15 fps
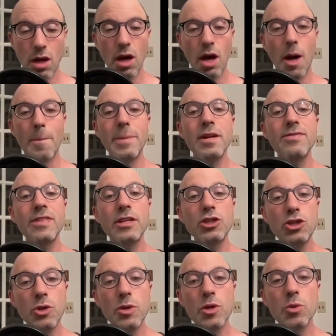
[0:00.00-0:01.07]
Um, but if they
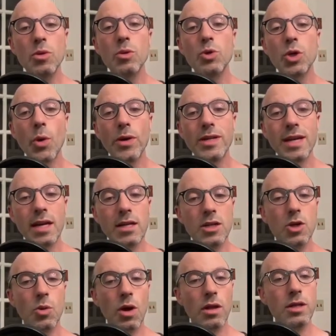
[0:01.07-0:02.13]
do equal, we're going to get an
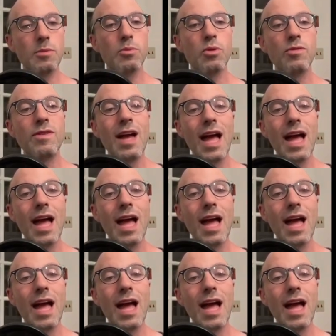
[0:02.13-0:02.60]
equality proof,